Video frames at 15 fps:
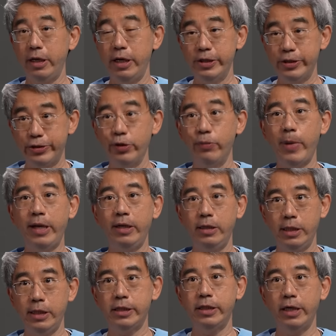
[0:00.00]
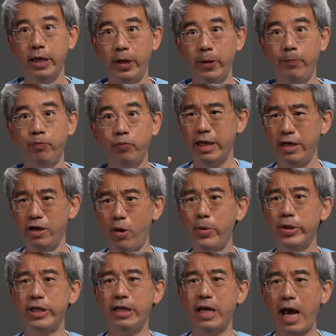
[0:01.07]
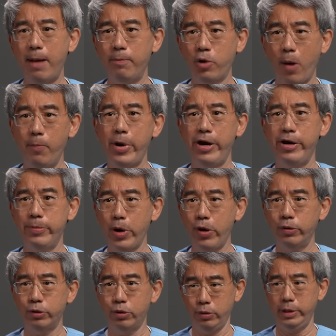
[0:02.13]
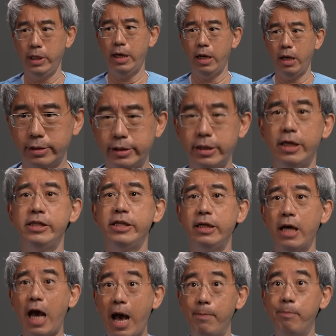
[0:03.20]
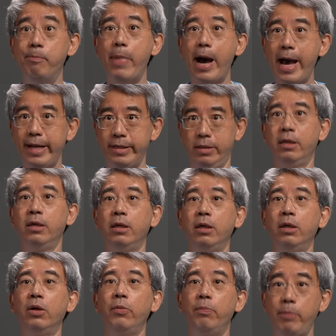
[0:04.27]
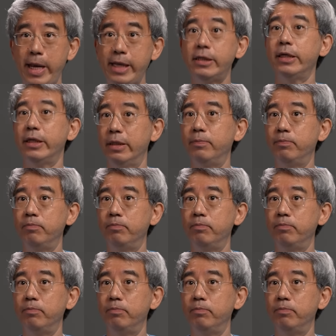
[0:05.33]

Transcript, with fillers: instrument is a robotic arm comparable to the surgeon arm, but better.